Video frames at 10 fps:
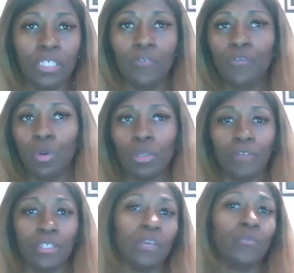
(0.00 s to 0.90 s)
because if you don't
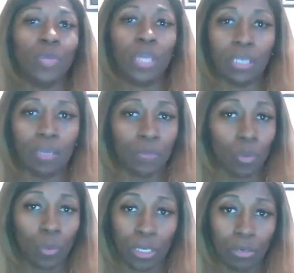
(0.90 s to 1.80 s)
love yourself, you can't love
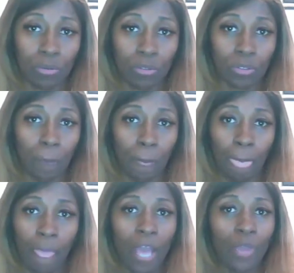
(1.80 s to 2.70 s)
no one else.
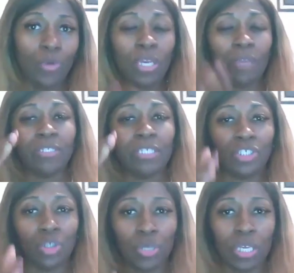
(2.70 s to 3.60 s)
You can't even
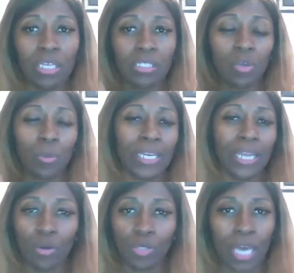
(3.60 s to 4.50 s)
teach your kids and
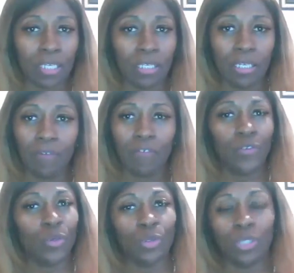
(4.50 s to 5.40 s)
nobody else how to love
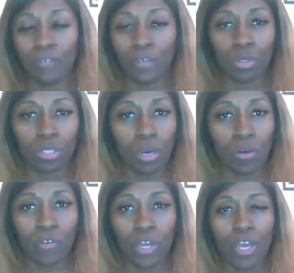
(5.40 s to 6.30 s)
if you don't love
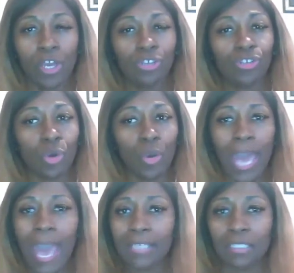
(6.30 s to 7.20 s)
yourself. So
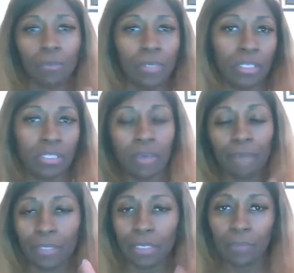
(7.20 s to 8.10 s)
it has to be
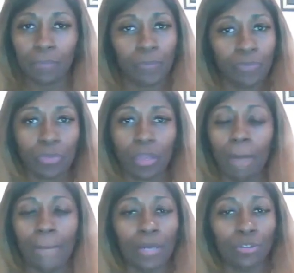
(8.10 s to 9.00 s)
something
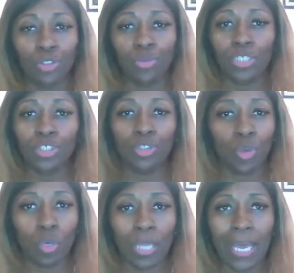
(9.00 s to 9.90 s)
about you that
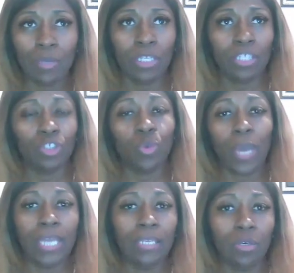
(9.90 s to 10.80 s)
you don't like, that you
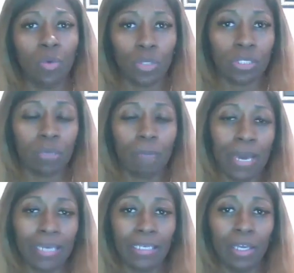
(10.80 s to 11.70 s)
hate on
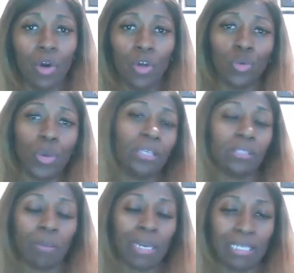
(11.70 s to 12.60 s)
somebody, or you
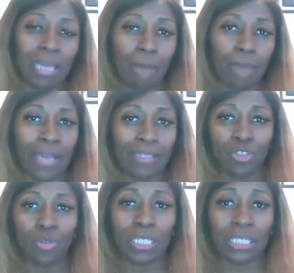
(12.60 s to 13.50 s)
hate somebody that bad
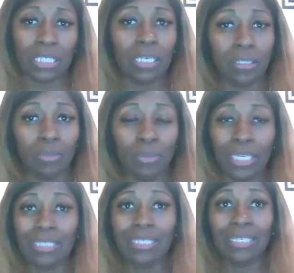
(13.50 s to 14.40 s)
that you got to kill them
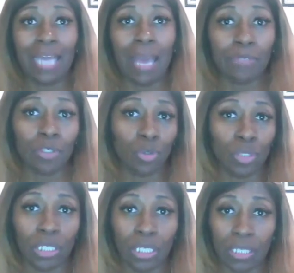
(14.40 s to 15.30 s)
when they did
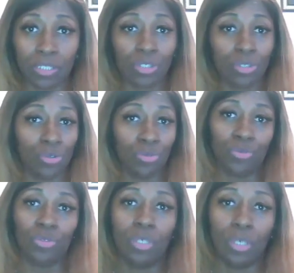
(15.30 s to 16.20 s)
absolutely nothing to you.
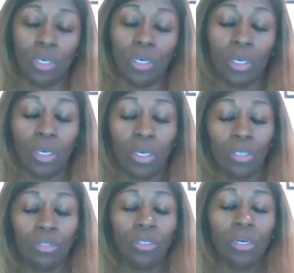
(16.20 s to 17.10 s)

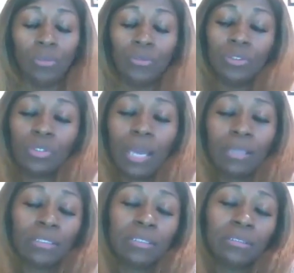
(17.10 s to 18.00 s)
So
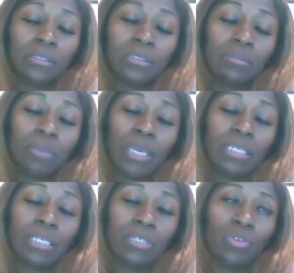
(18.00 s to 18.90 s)
that's
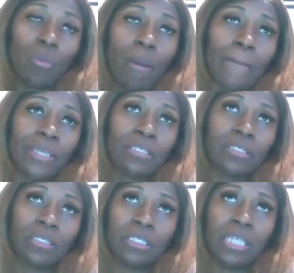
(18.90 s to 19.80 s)
mainly, my
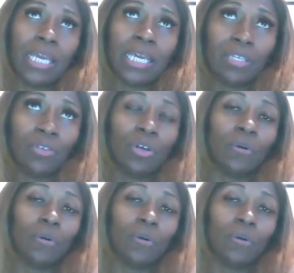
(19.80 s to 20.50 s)
message today. And,